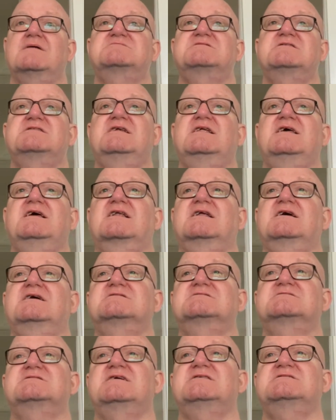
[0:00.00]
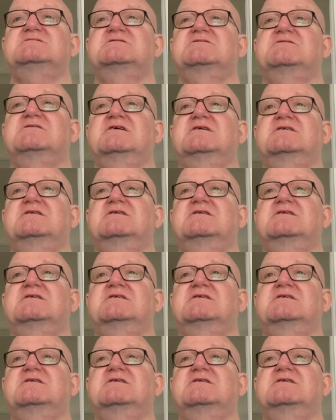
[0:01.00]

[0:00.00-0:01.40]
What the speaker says: up to the league leaders Leicester